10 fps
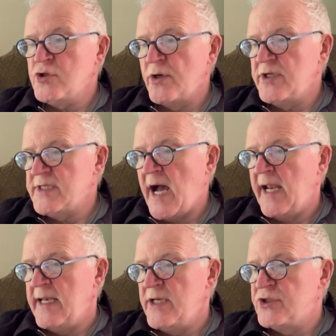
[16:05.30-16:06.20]
on his
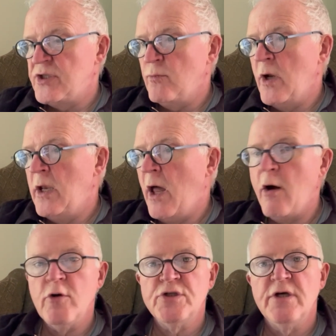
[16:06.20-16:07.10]
eyelids that were
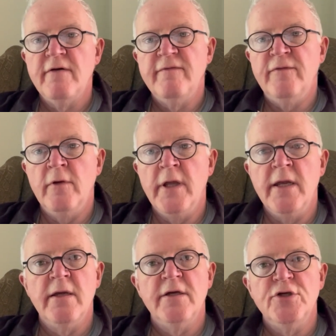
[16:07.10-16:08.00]
locked fully
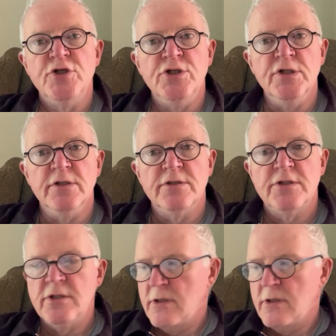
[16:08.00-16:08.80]
shut.